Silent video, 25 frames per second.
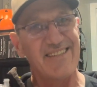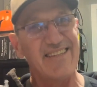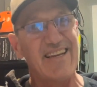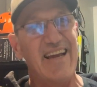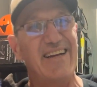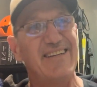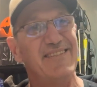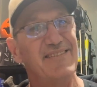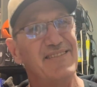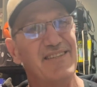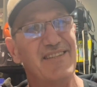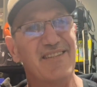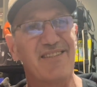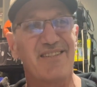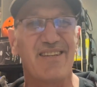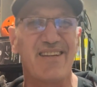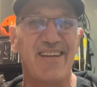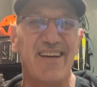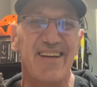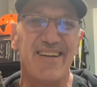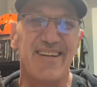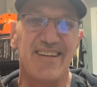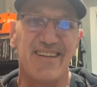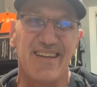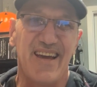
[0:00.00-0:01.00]
I'm just
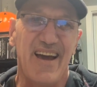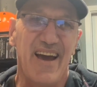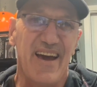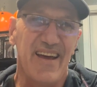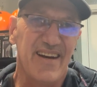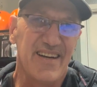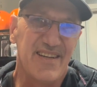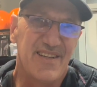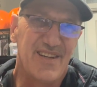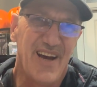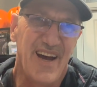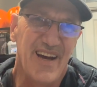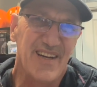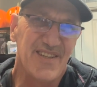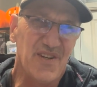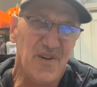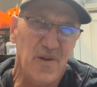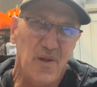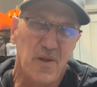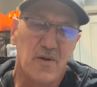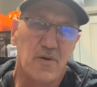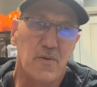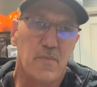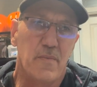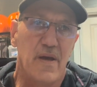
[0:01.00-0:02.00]
gonna kind of touch a
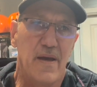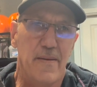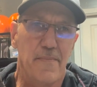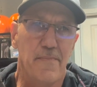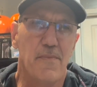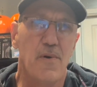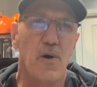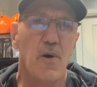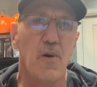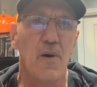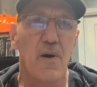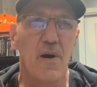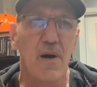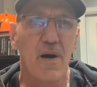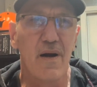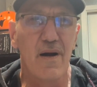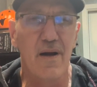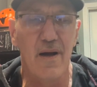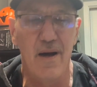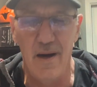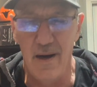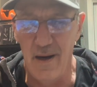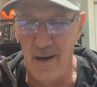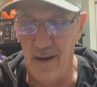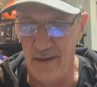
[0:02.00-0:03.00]
little bit more
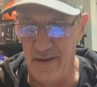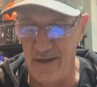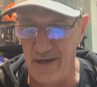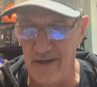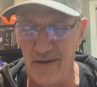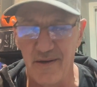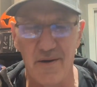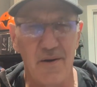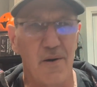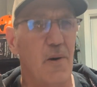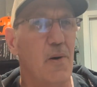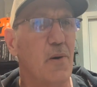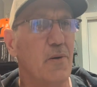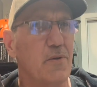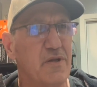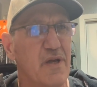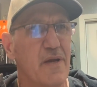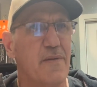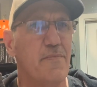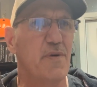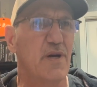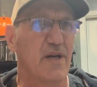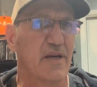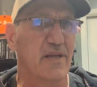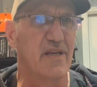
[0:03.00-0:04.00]
on an
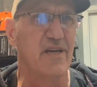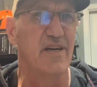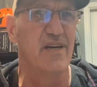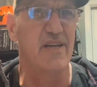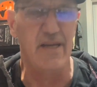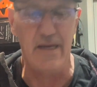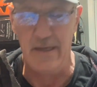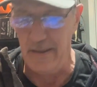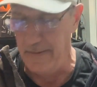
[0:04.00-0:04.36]
oldie but goodie.